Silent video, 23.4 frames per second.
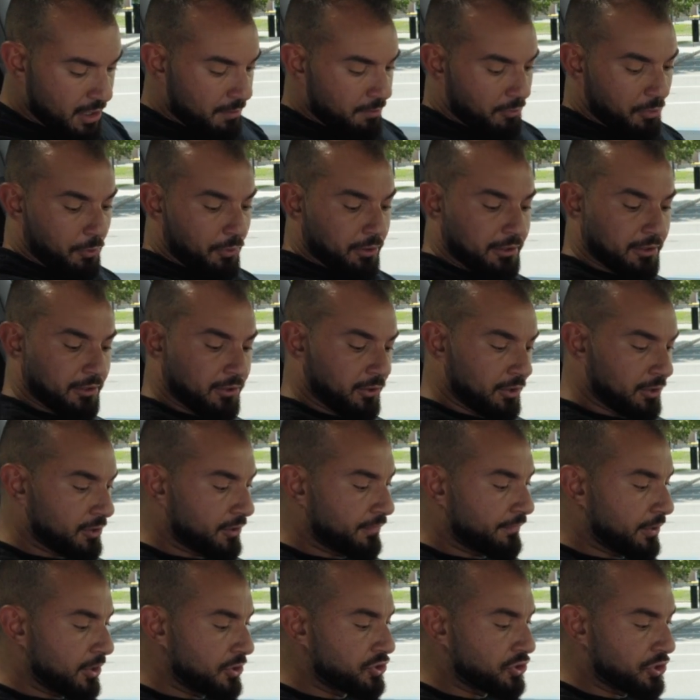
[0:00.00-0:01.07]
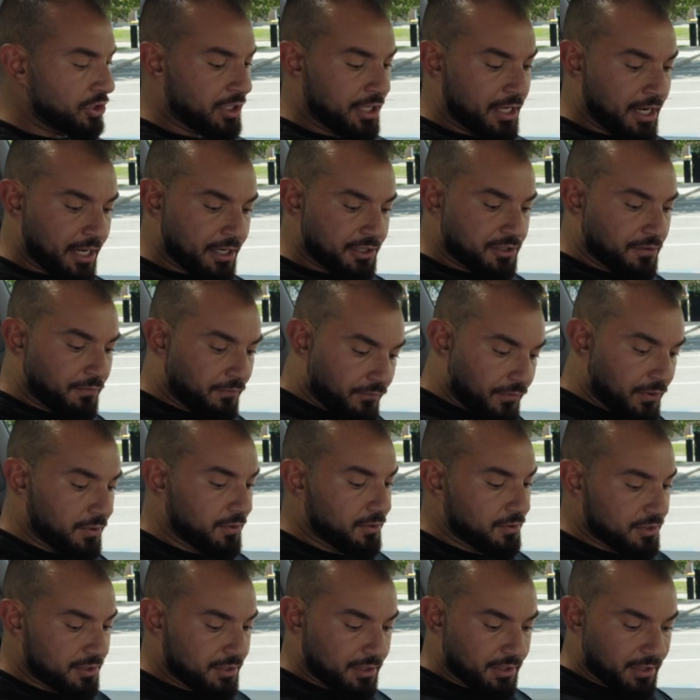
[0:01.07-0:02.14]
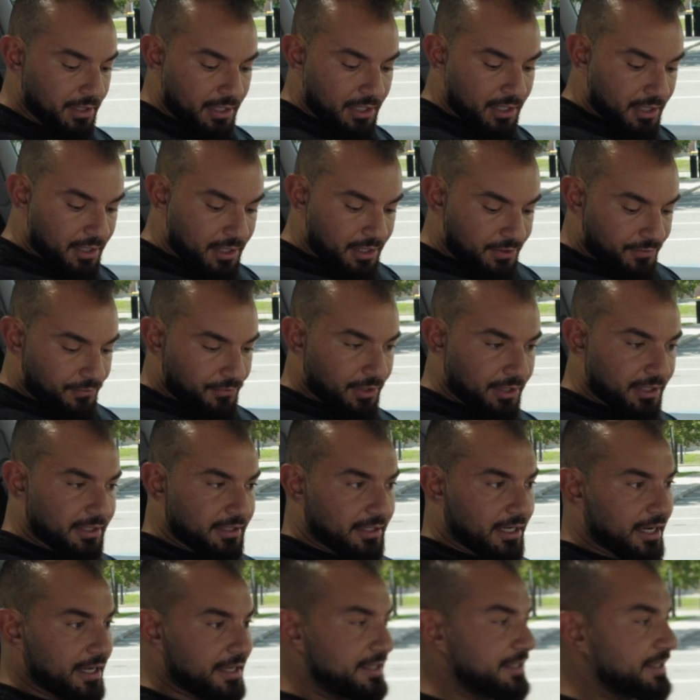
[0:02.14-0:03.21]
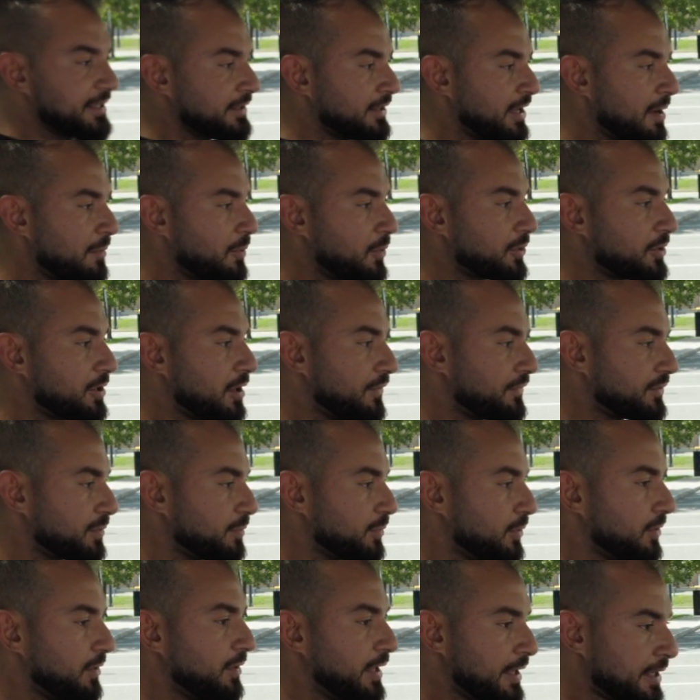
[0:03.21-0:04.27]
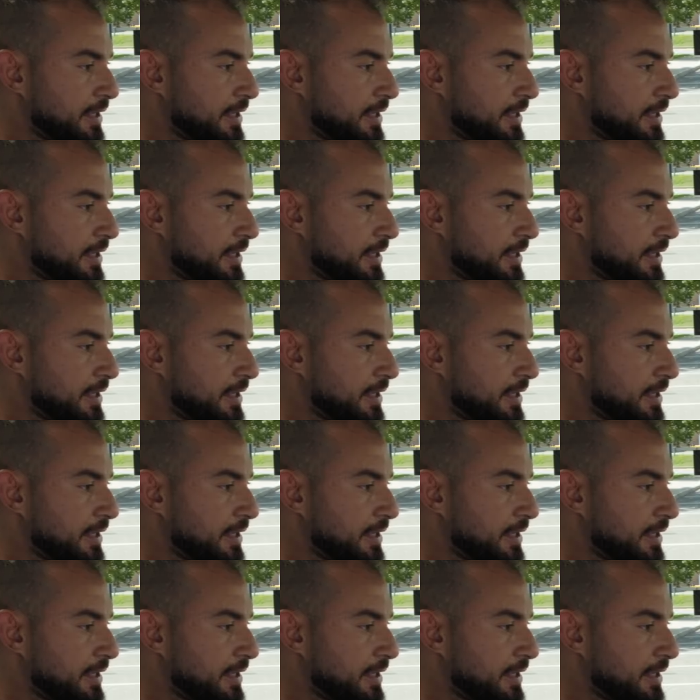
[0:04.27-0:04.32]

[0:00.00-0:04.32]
But with the thinner version, it actually feels really nice, a lot more comfortable.